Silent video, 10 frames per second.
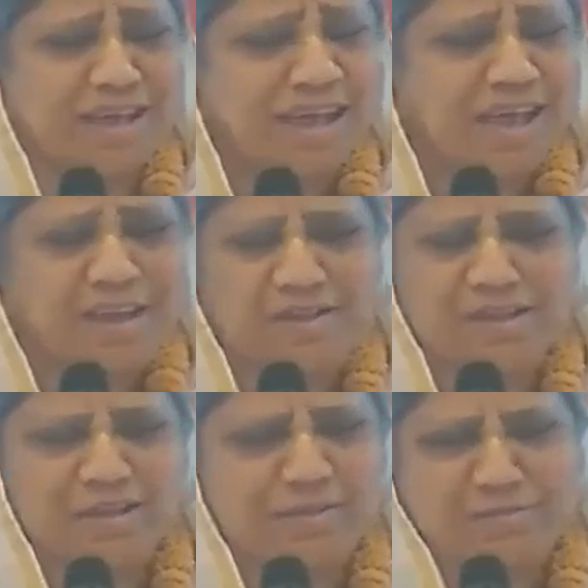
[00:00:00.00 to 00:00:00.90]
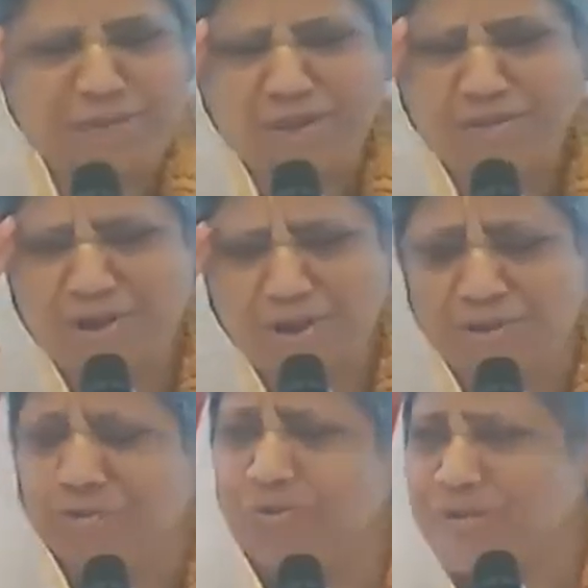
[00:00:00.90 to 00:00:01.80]
I was like, my God,
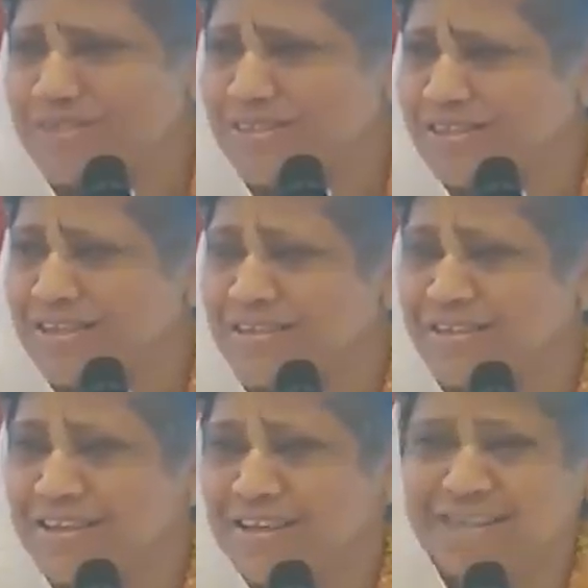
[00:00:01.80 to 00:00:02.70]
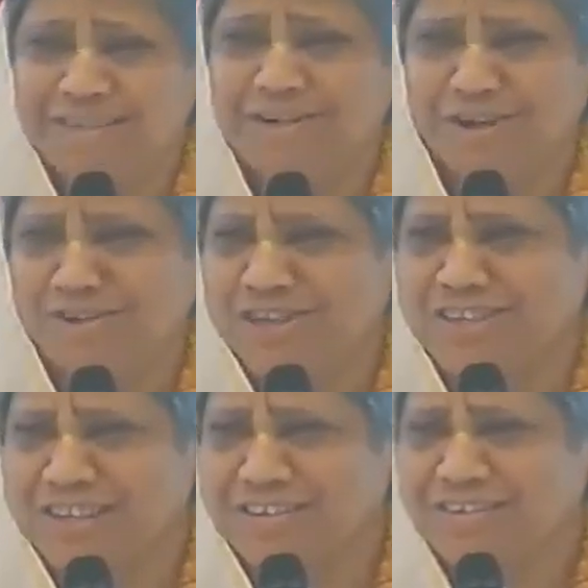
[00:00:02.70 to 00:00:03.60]
who is this? Is he Lord
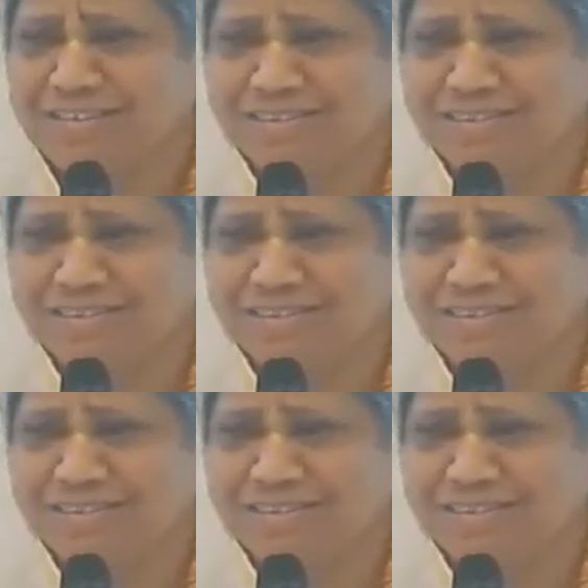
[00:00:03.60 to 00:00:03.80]
Chaitanya?